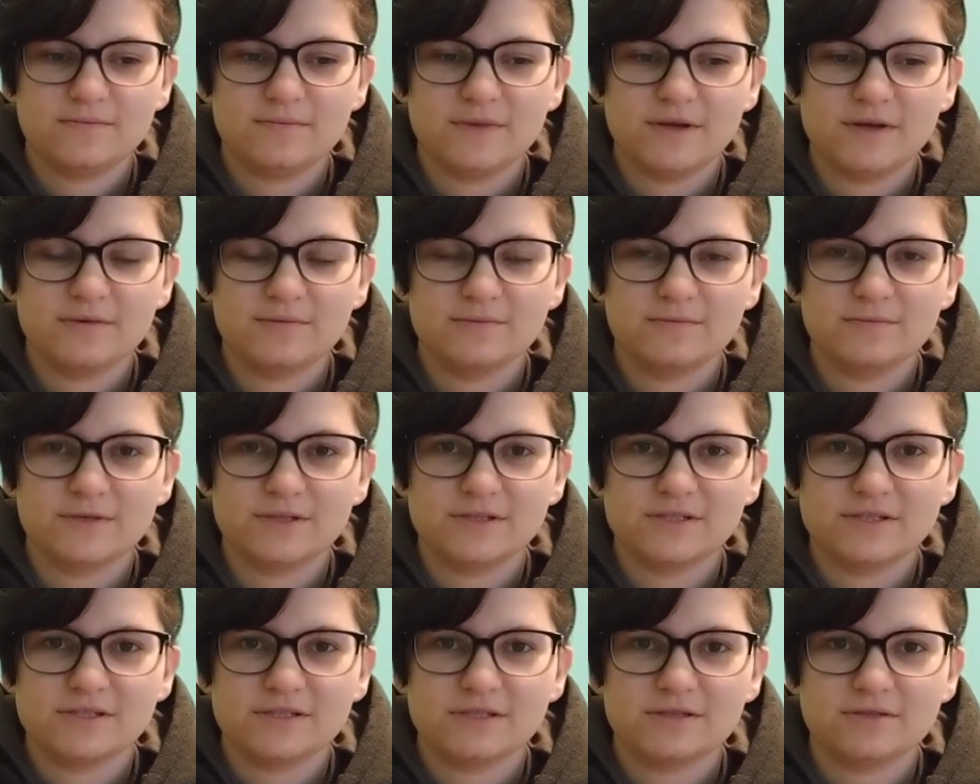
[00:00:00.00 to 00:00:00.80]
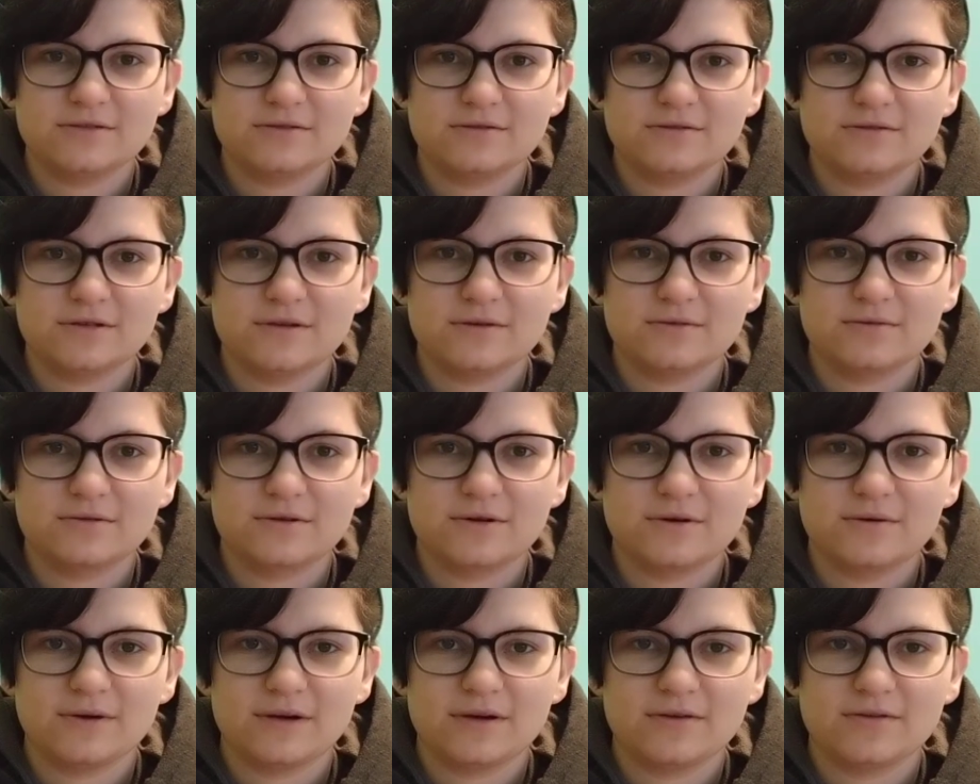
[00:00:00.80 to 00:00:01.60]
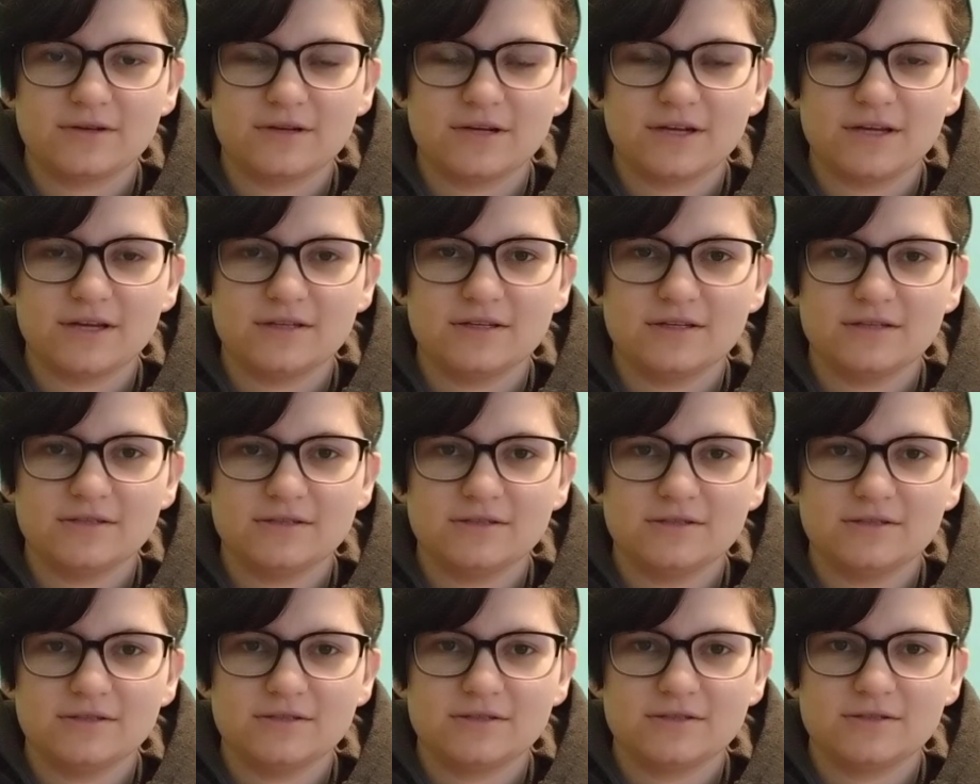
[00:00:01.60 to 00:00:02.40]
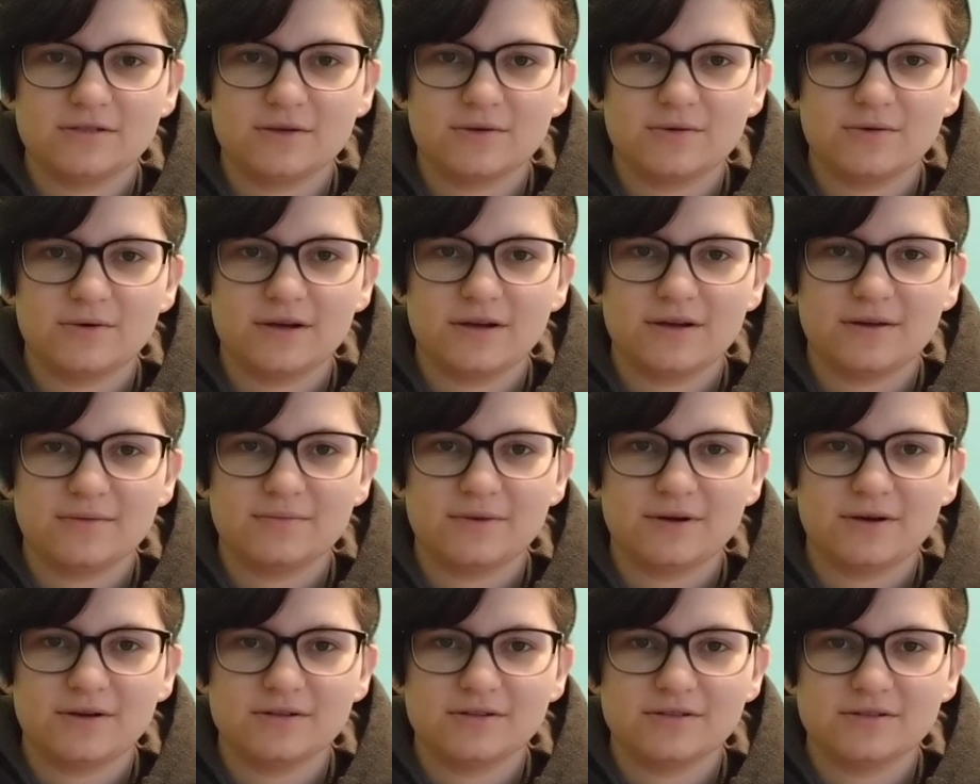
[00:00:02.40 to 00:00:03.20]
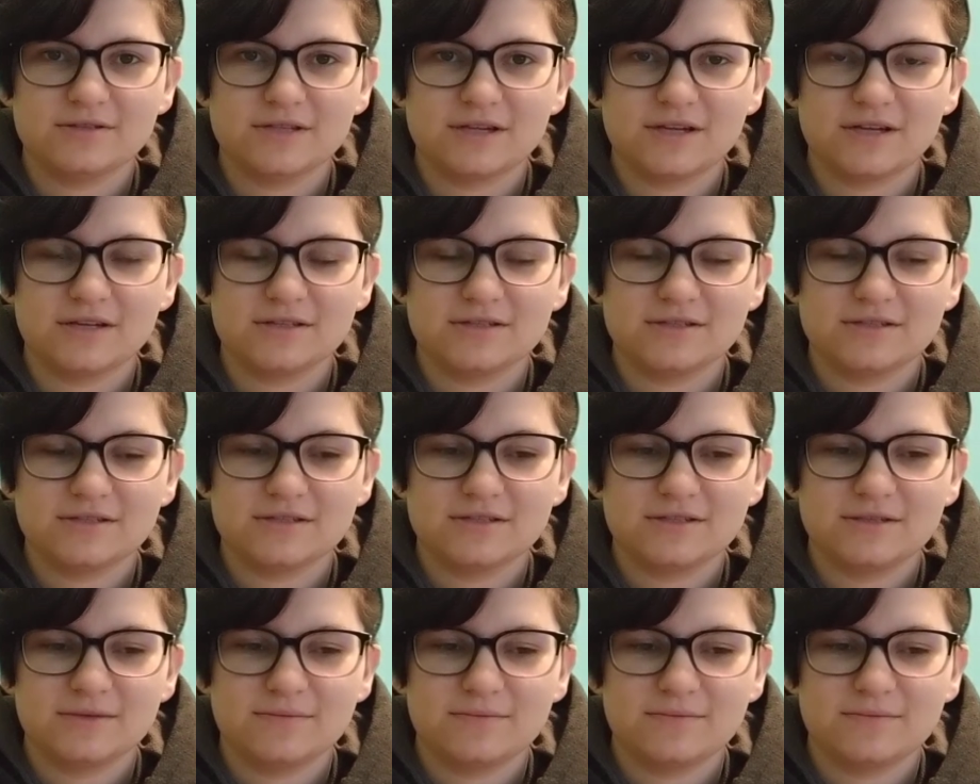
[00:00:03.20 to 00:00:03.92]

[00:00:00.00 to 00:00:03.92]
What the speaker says: And we still don't know how to edit, so I apologize.